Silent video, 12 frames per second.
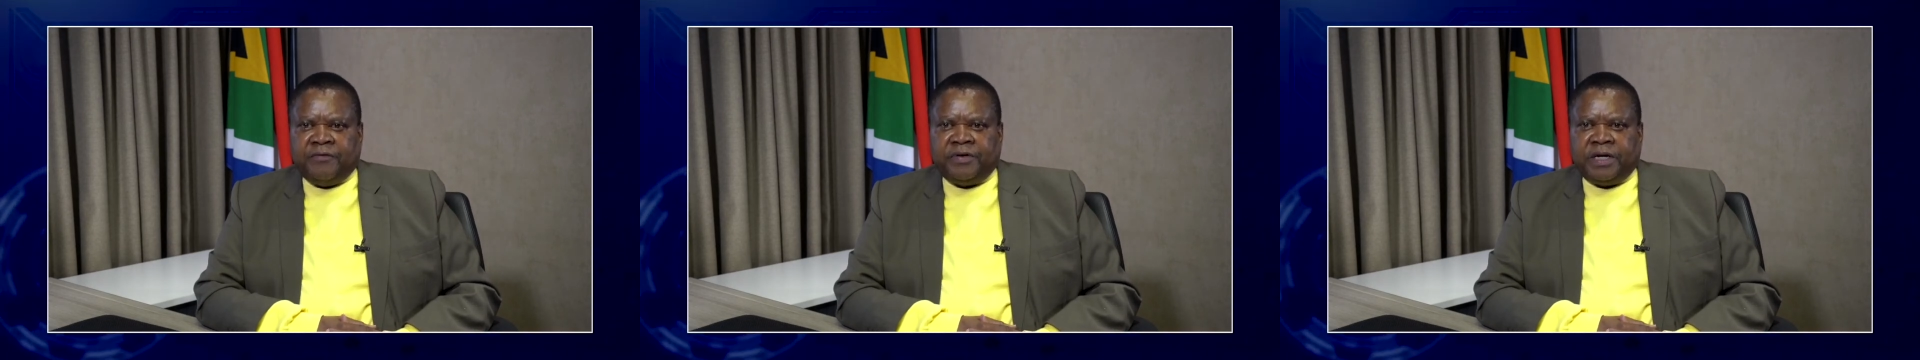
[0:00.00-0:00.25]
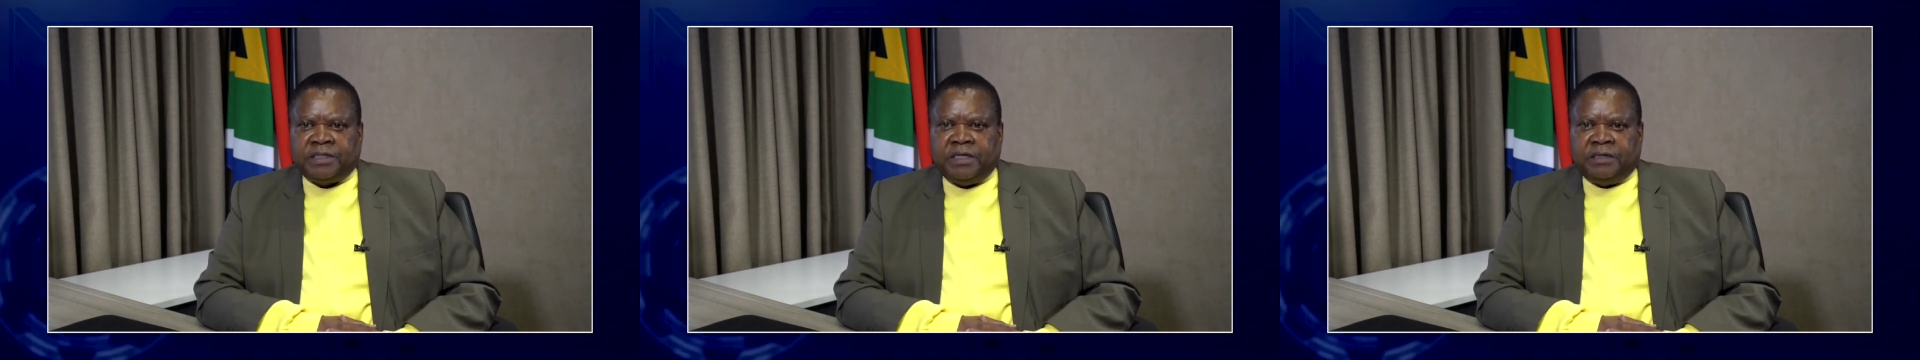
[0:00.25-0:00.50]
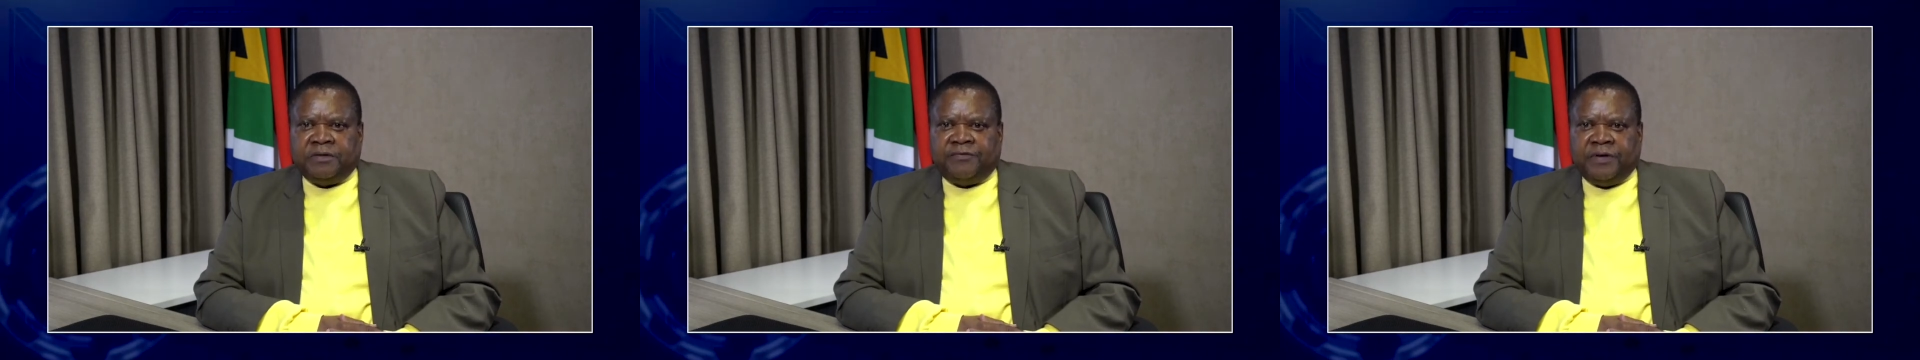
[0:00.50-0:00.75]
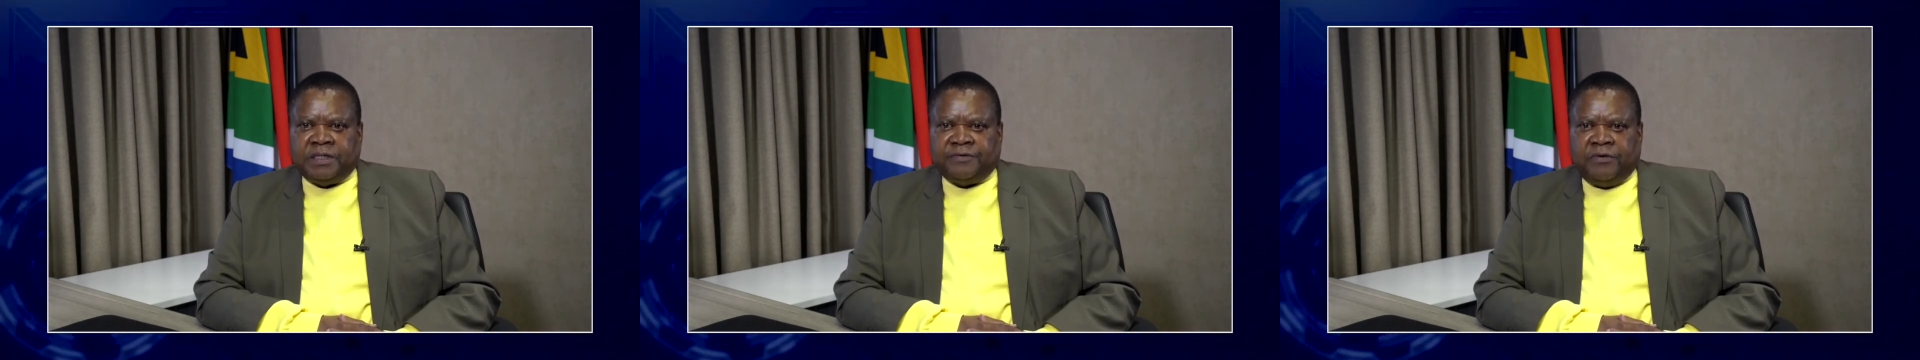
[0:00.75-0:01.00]
African National
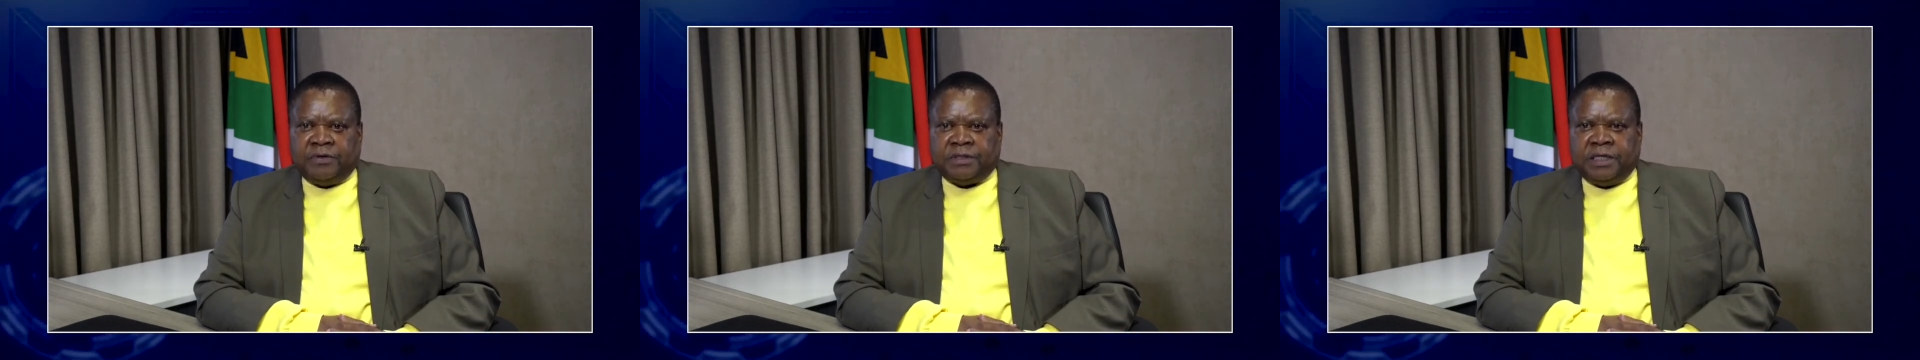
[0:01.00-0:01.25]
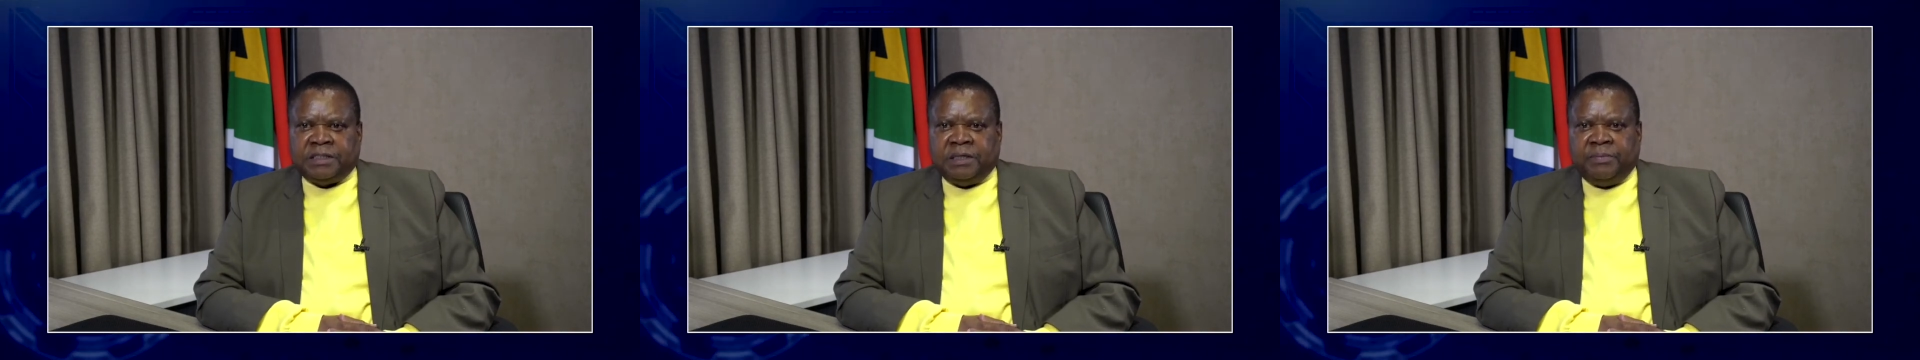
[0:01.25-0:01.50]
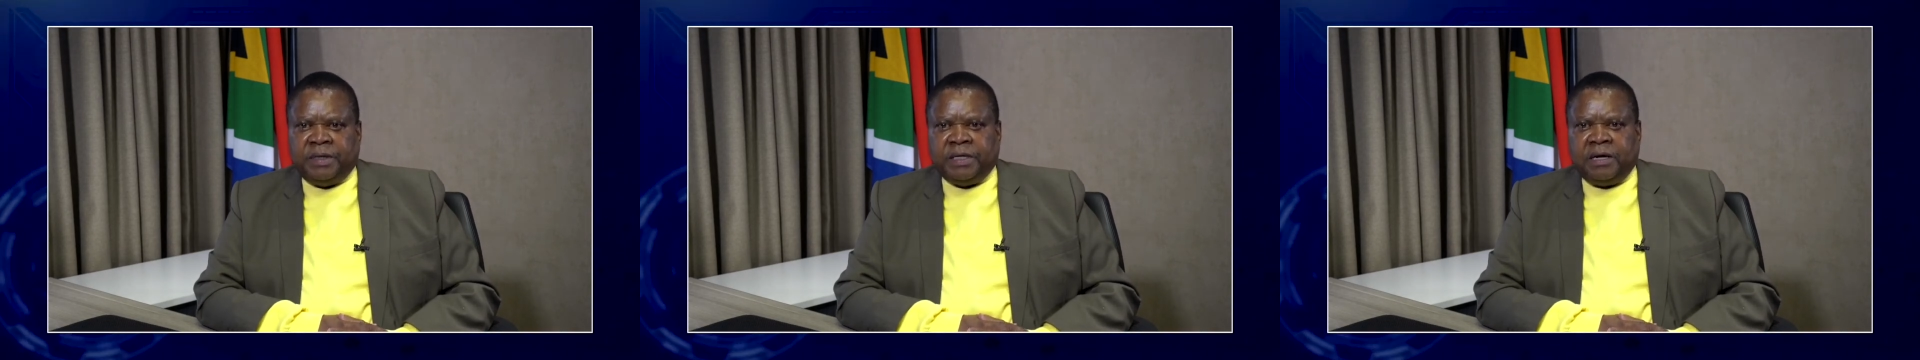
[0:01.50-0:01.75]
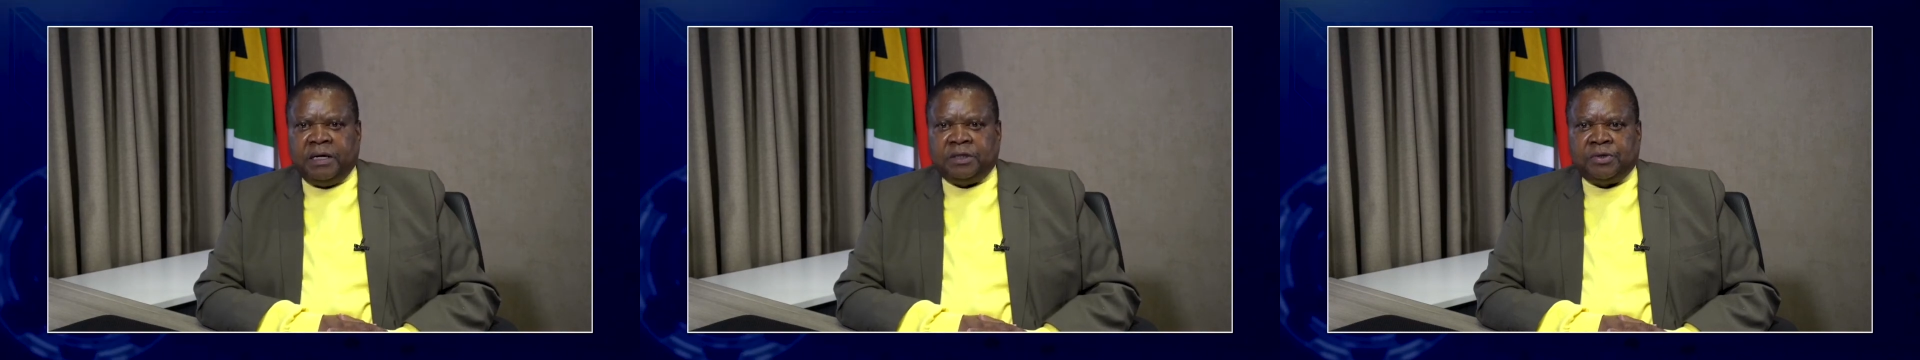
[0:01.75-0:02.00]
Defense Force as a
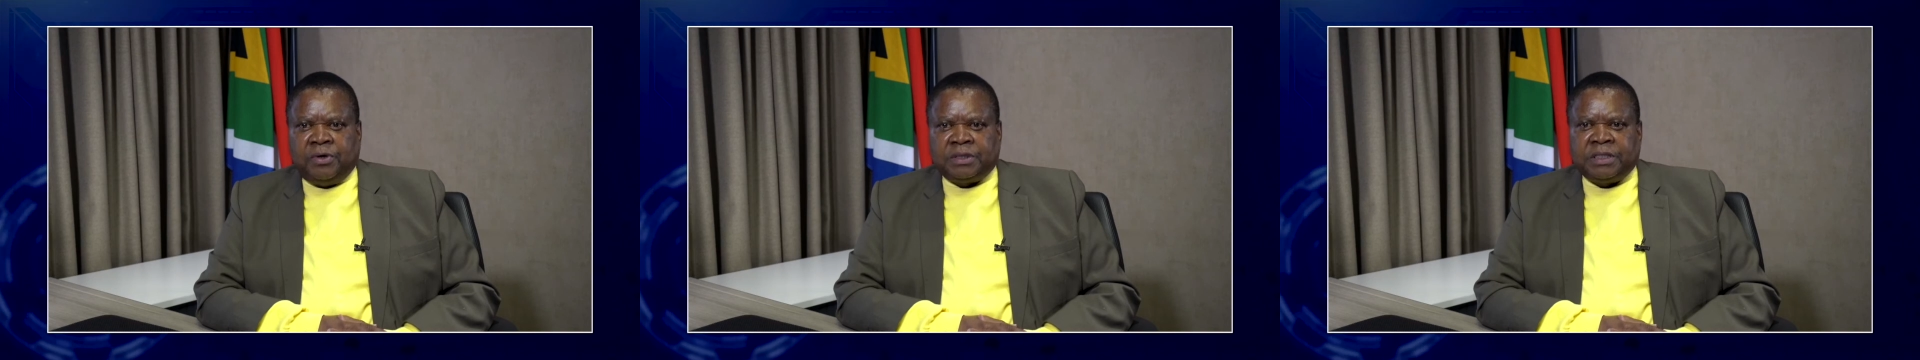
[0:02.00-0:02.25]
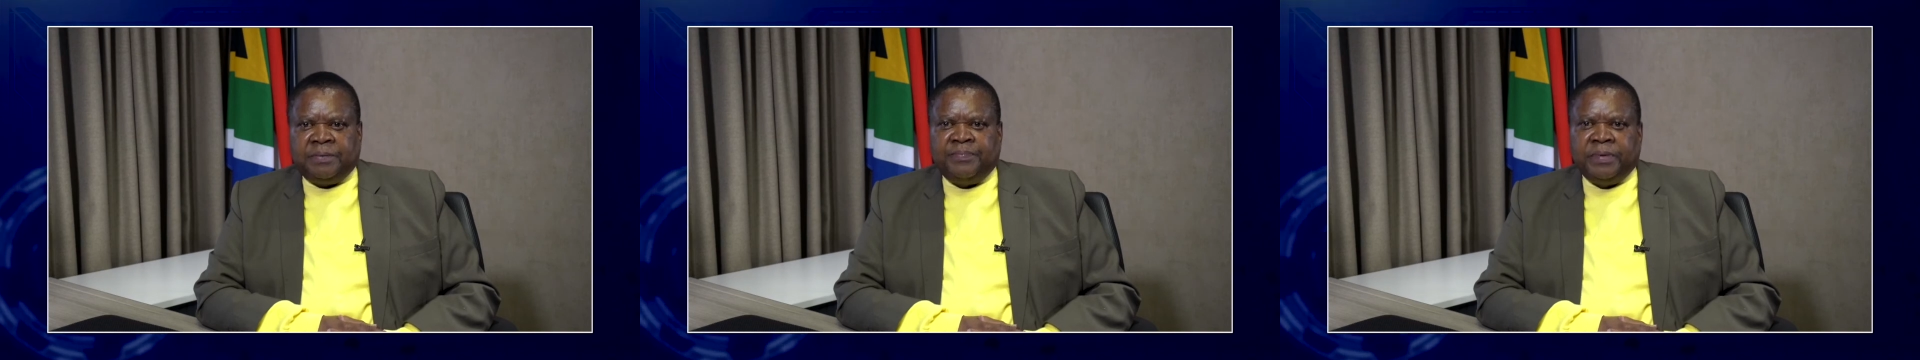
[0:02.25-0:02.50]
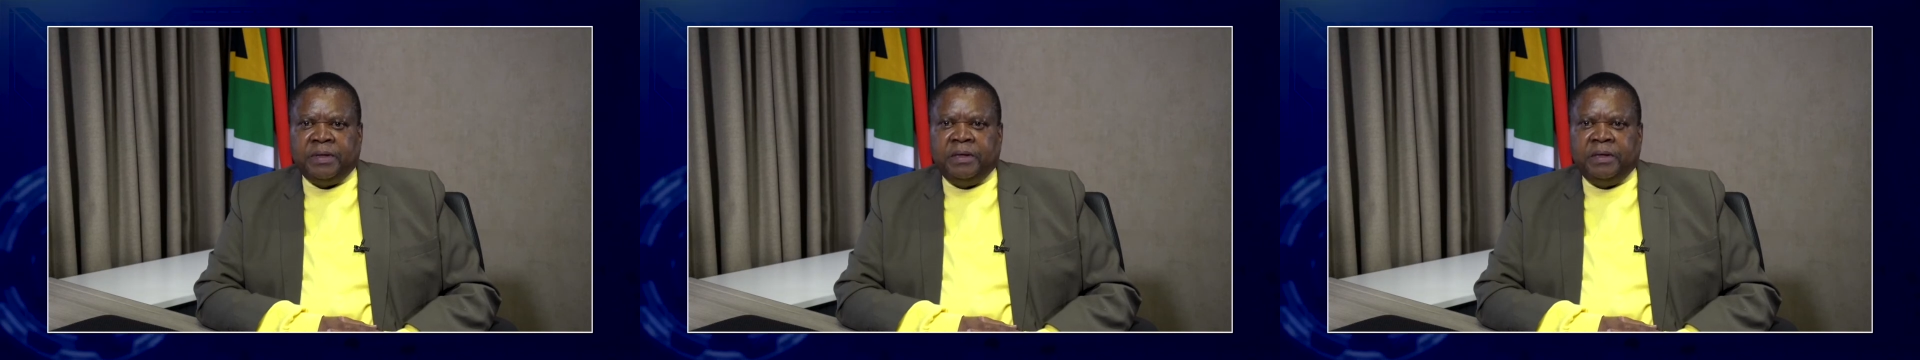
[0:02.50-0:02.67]
medical doctor